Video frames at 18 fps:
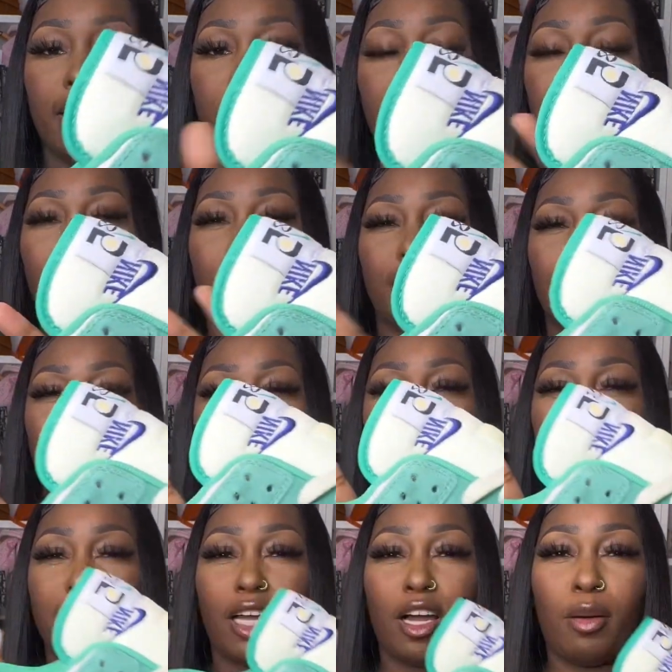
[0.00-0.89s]
Now
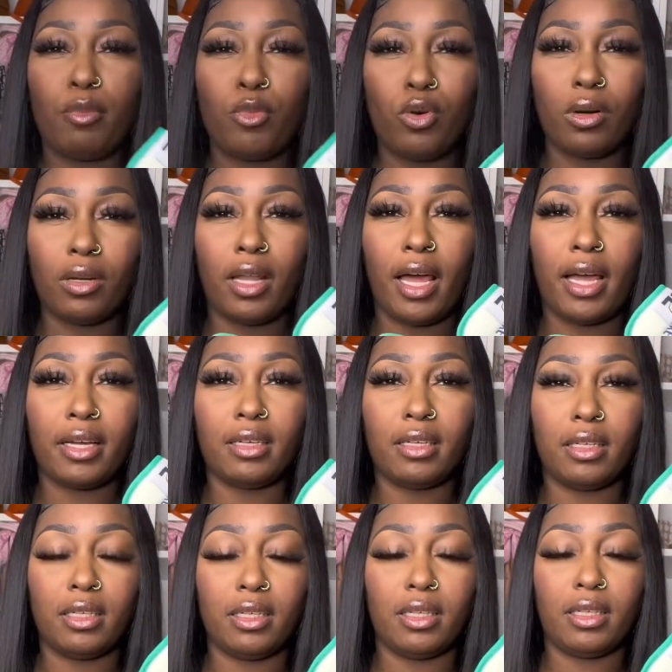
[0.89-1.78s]
these are more like
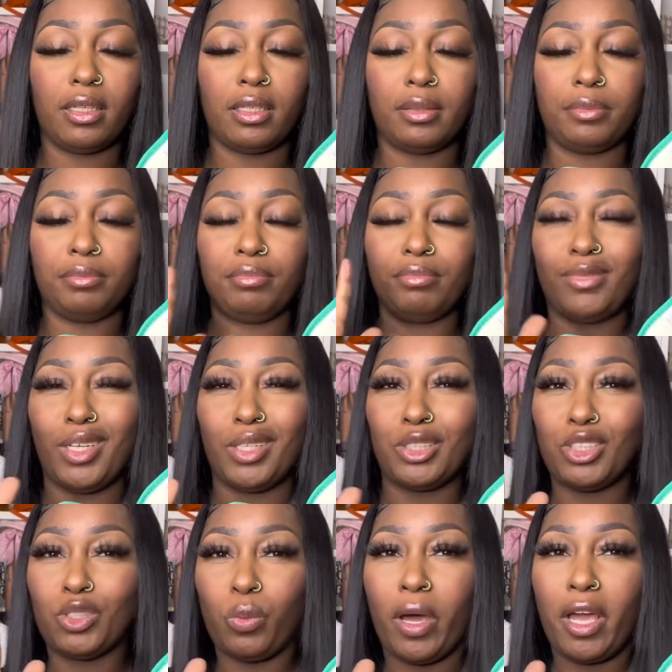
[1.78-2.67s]
a
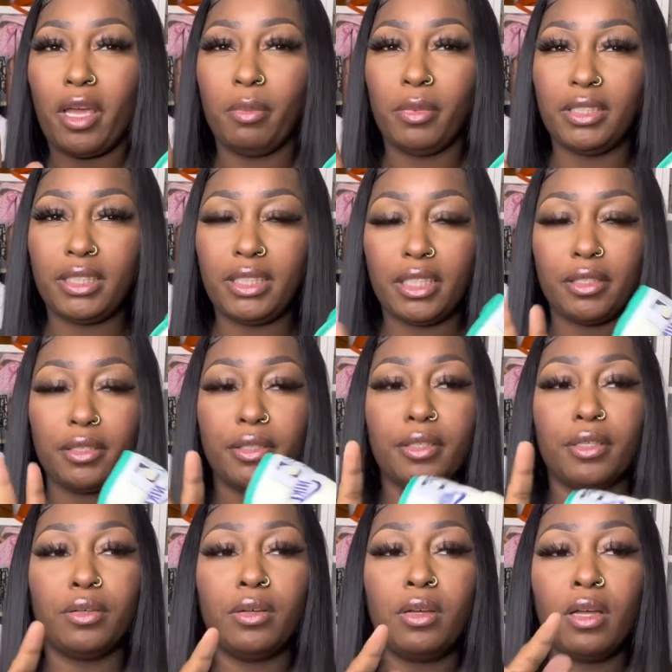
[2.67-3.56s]
suede
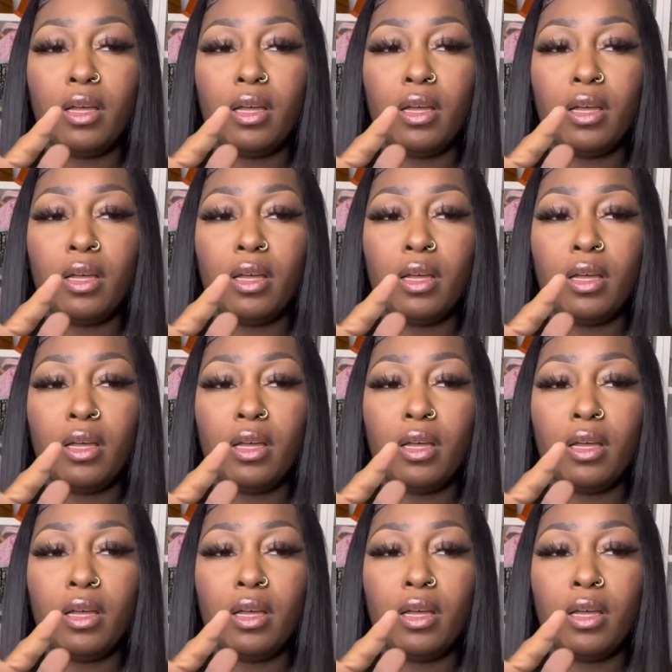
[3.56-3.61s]
material.